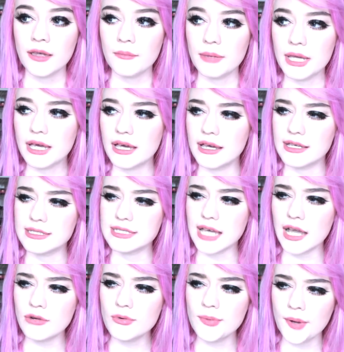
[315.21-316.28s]
because
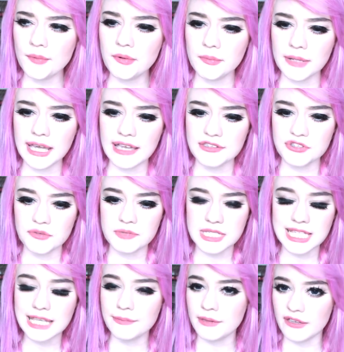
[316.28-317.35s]
I will probably end up
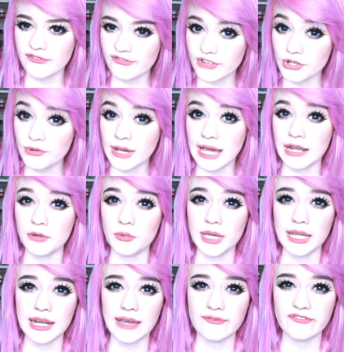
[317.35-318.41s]
sleeping through
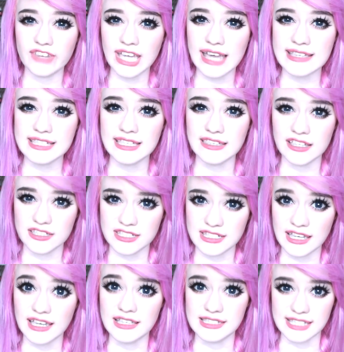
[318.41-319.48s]
Halloween and forgetting that
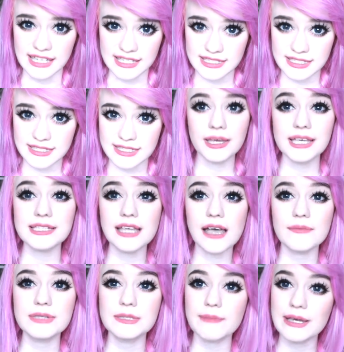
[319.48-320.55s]
it exists, because
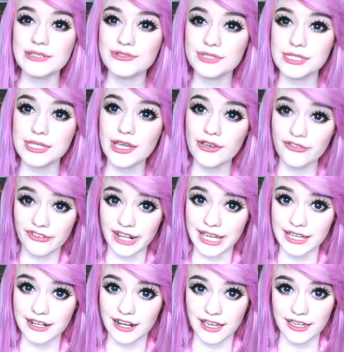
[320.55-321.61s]
I'm a special
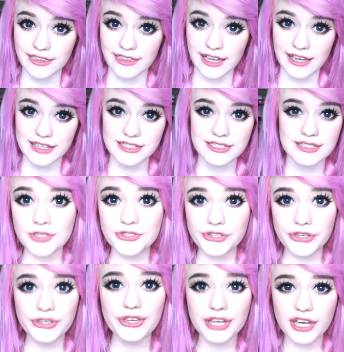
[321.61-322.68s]
snowflake like that.
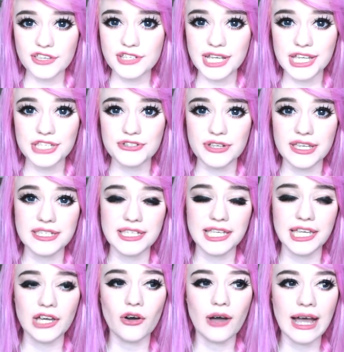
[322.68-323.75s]
Do you go
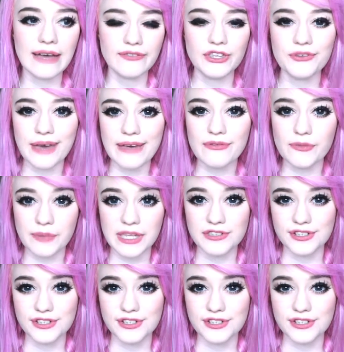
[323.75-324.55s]
trick-or-treating, or have you ever been